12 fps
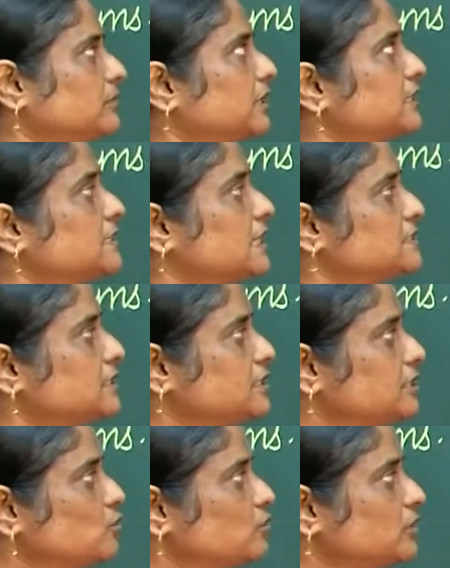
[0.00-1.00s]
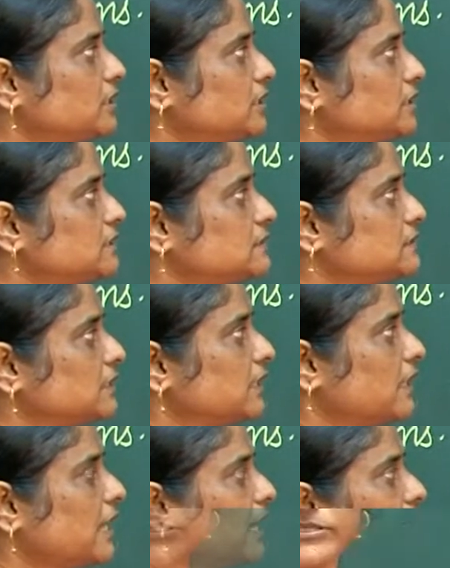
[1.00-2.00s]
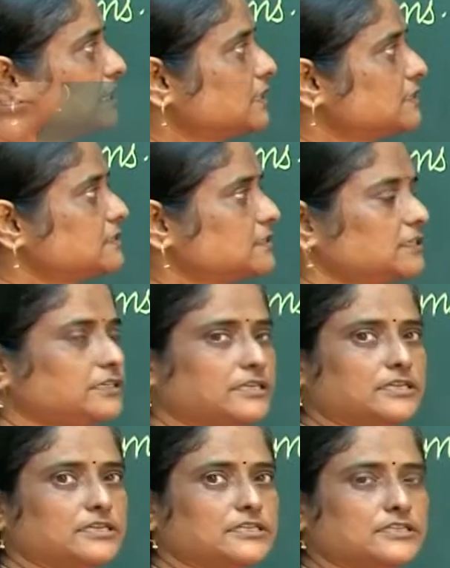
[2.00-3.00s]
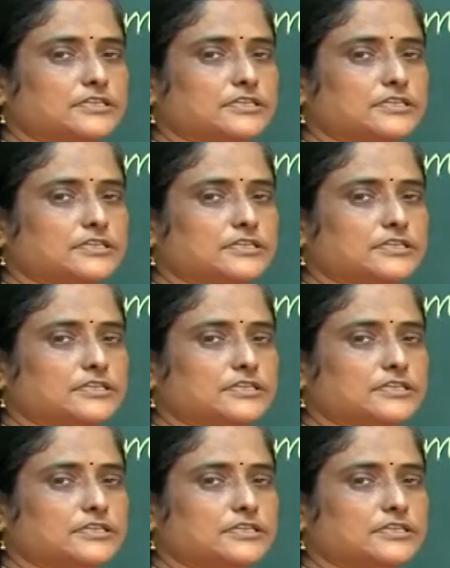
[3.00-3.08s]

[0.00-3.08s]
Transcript: it has a nucleus, and there are certain